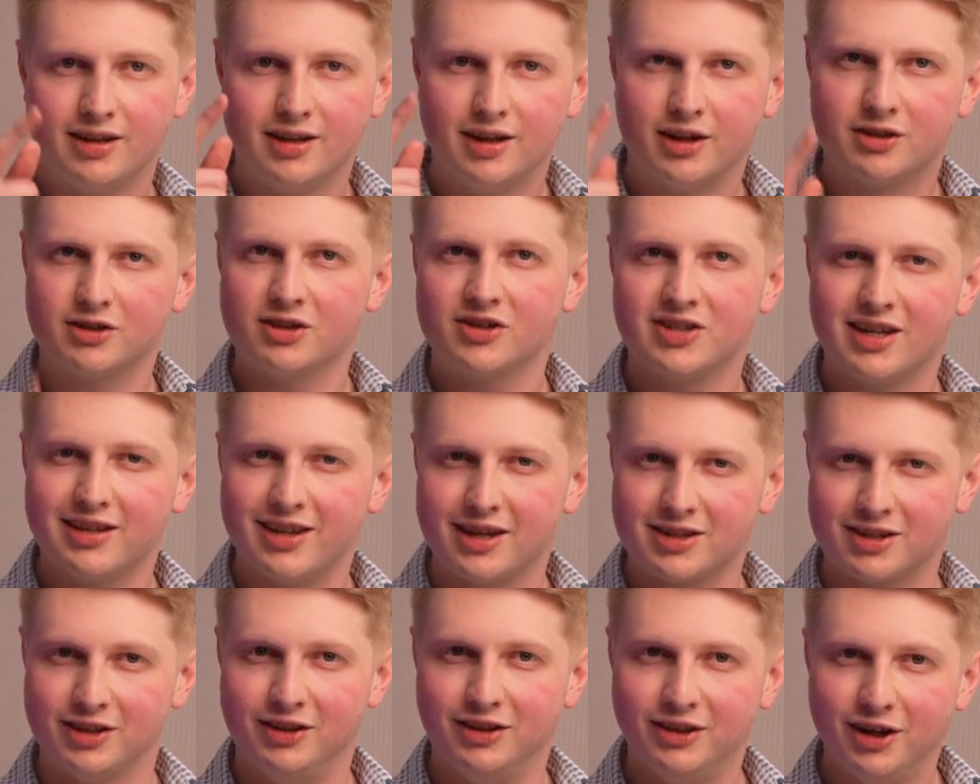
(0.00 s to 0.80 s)
I was going to say
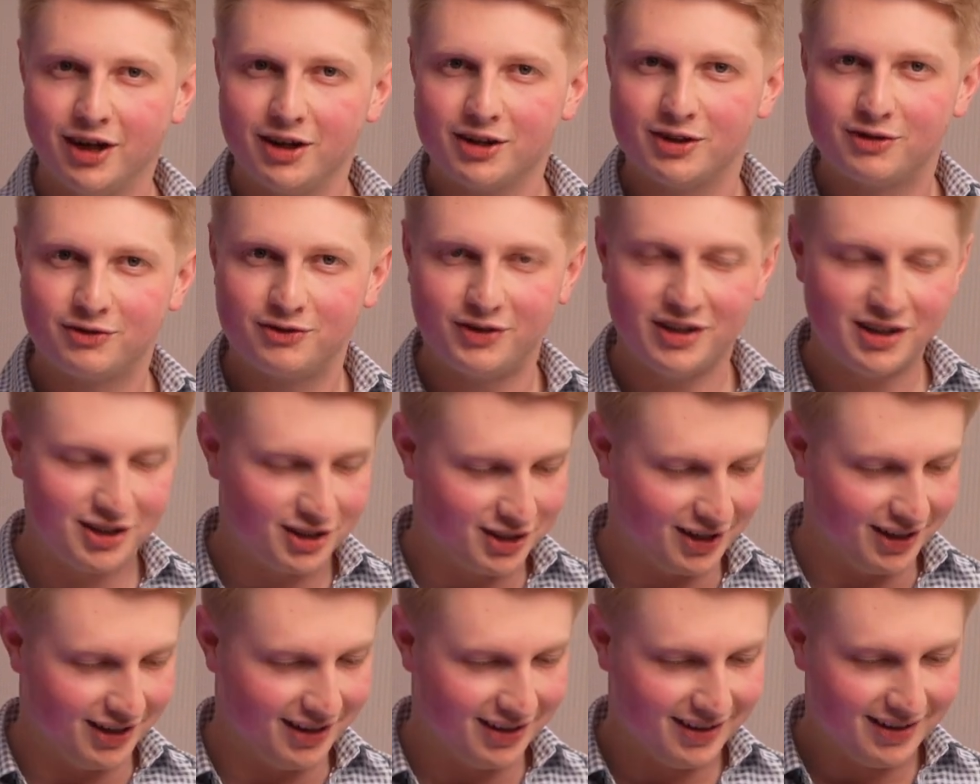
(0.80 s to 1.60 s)
that's a nice
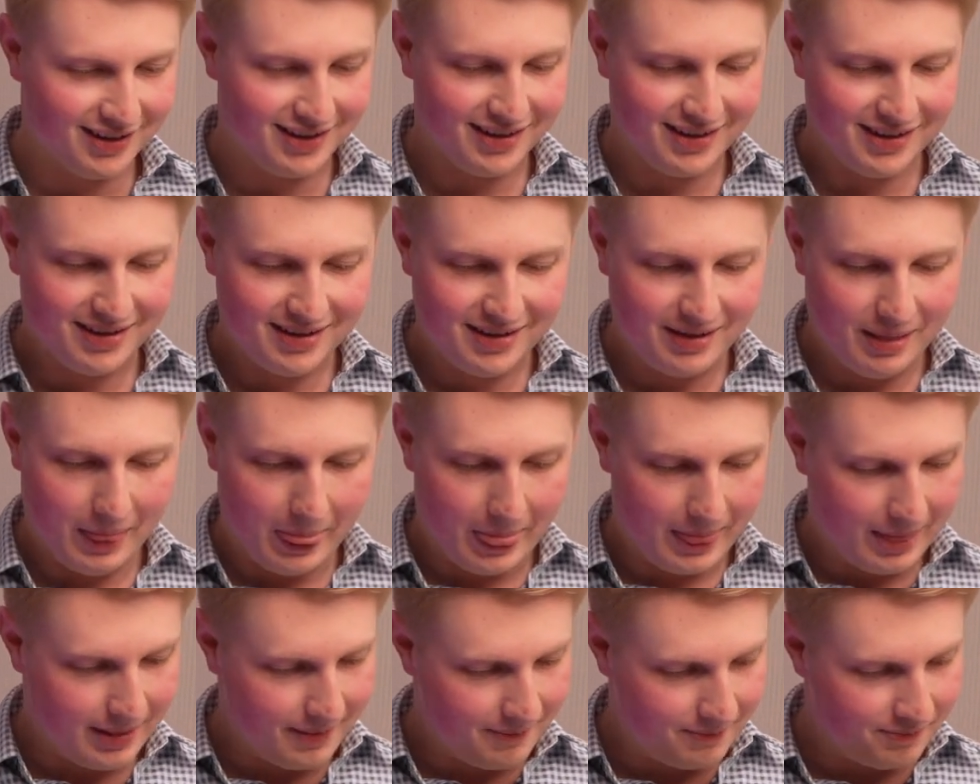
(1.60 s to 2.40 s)
feature,
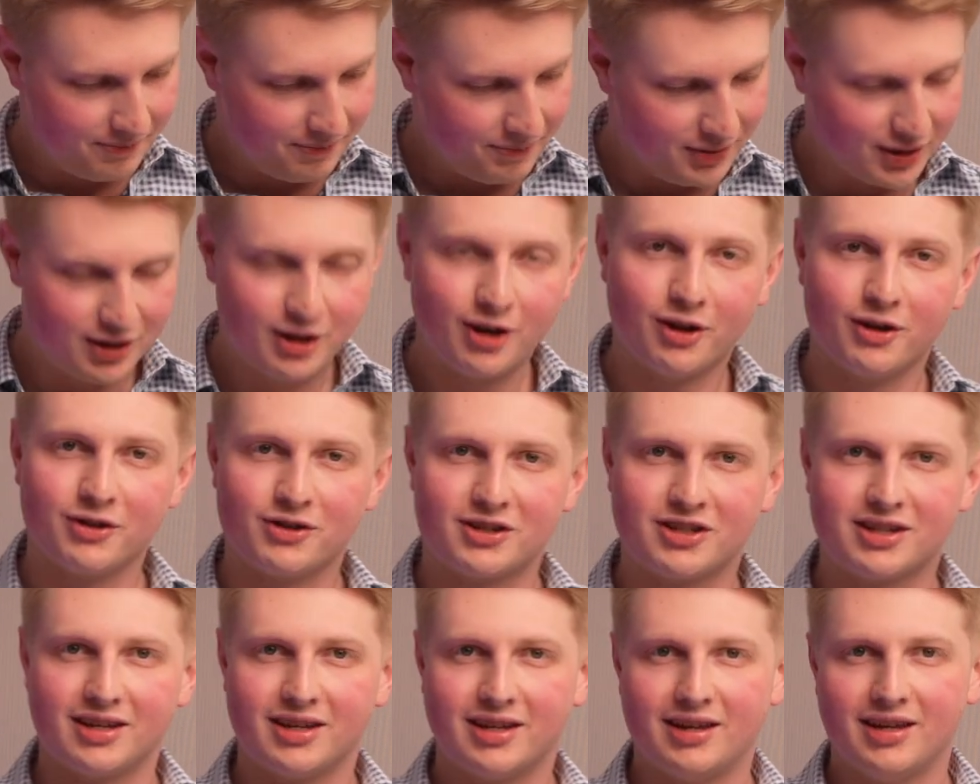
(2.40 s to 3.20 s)

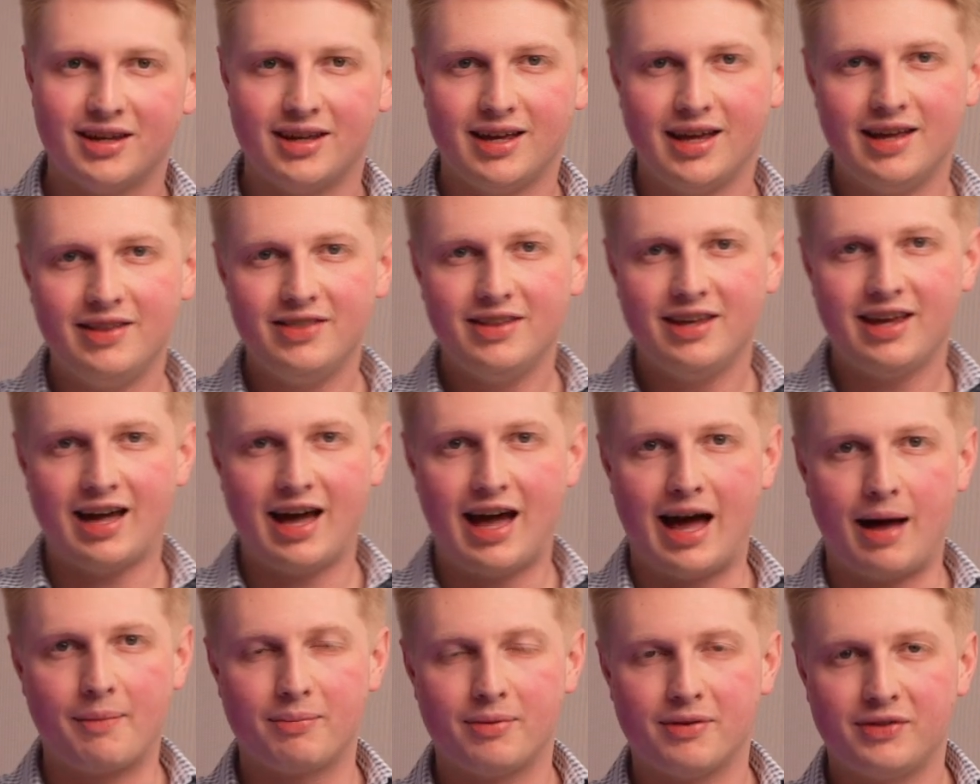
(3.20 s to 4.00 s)
because in the
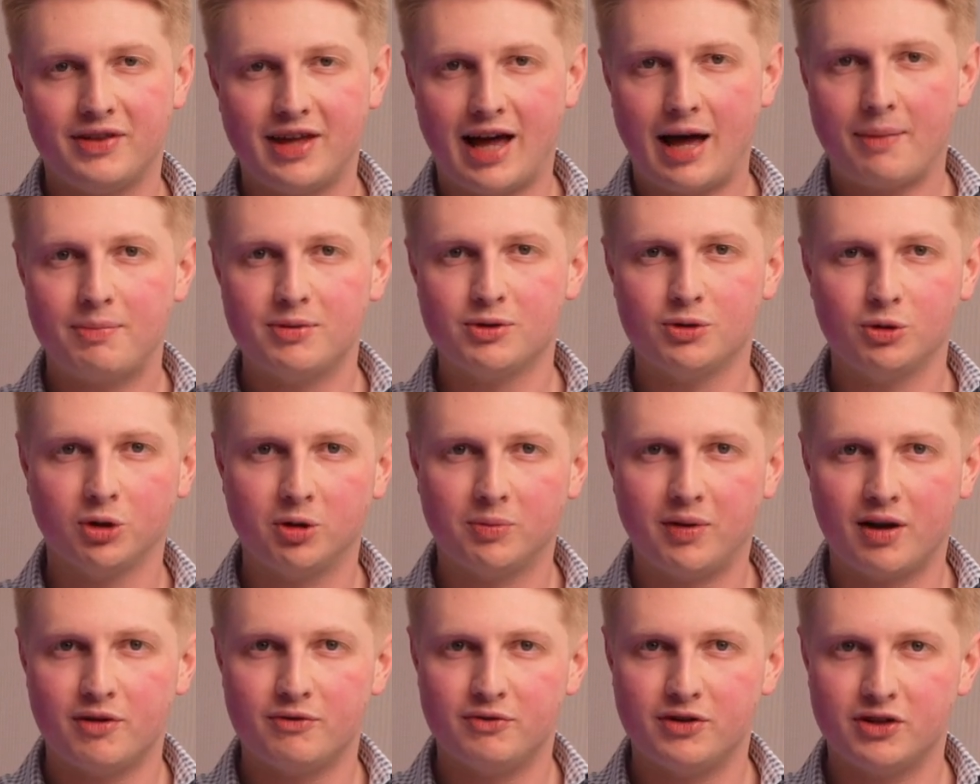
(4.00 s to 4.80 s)
app is all
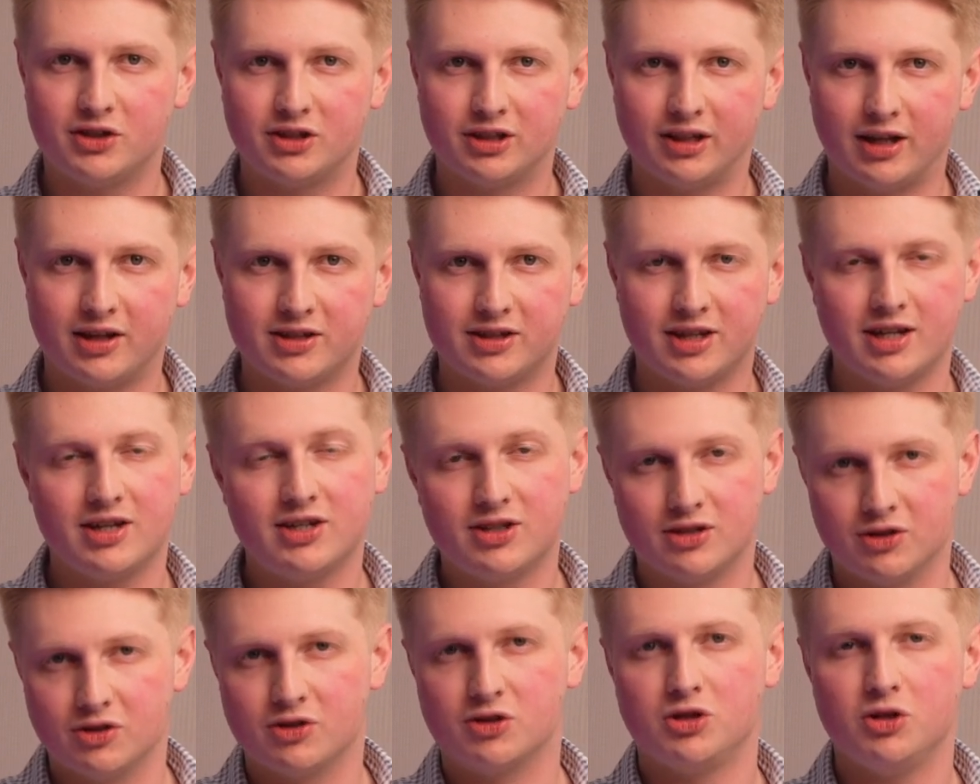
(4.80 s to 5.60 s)
about
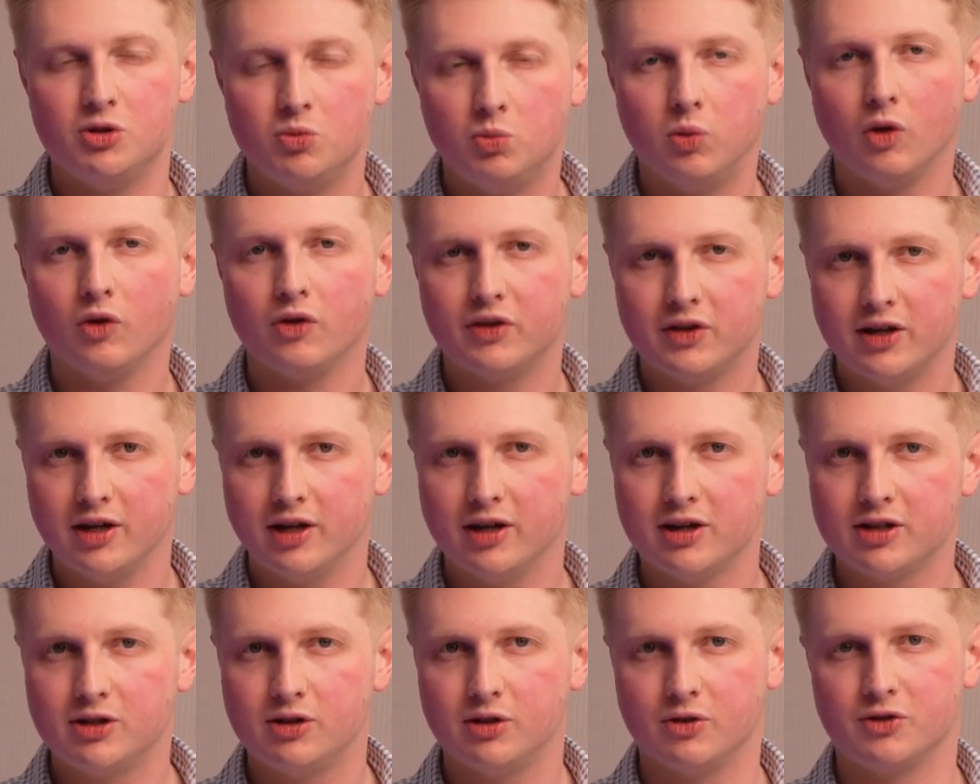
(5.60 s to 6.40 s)
visualization, so you want the
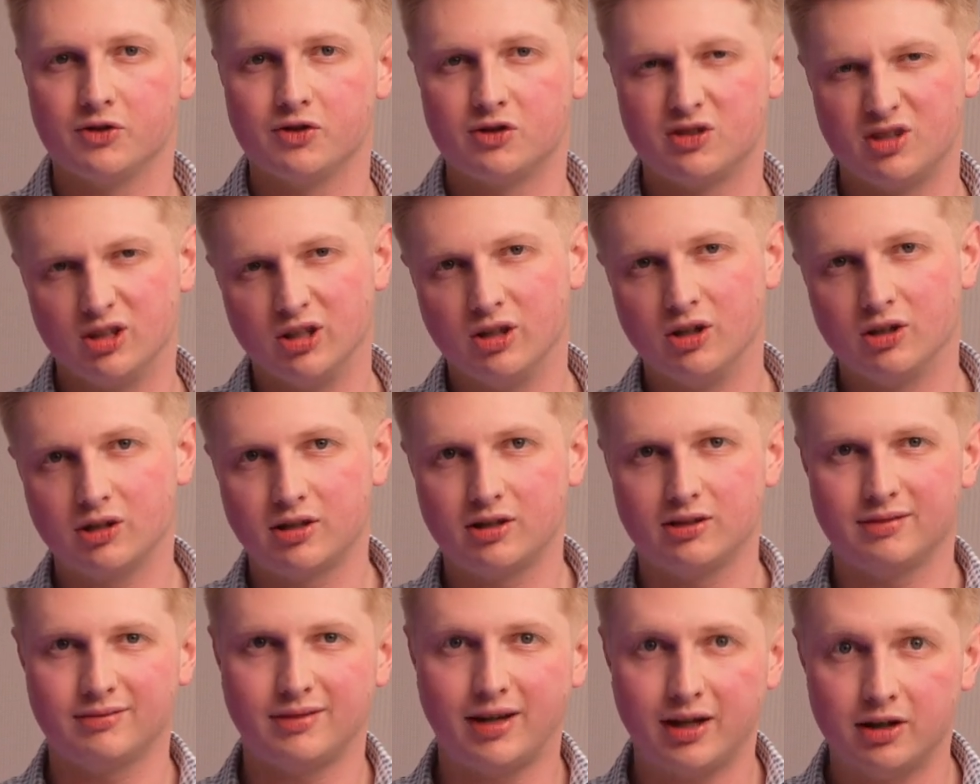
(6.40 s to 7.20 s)
icons to
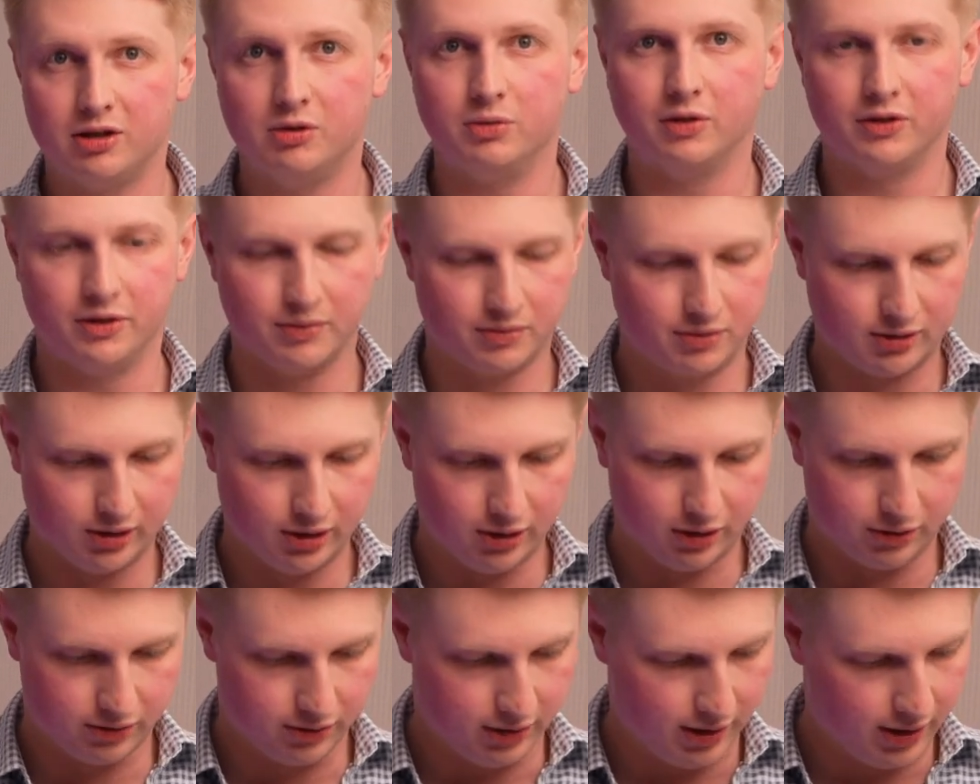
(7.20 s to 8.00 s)
look how you want them to
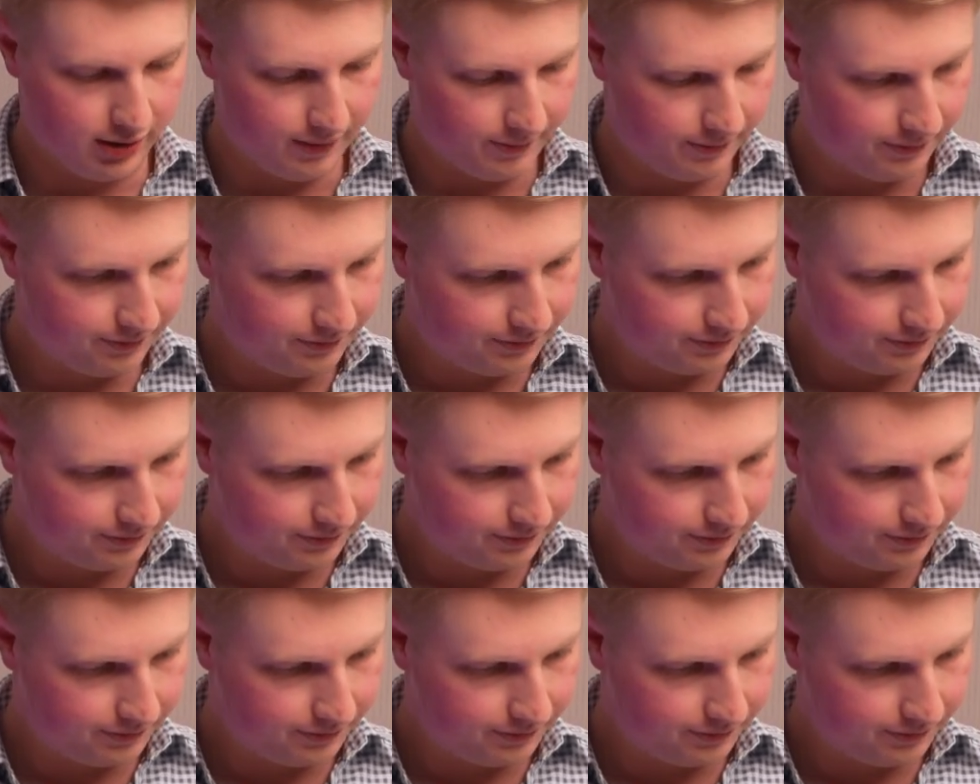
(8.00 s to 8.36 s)
look, right?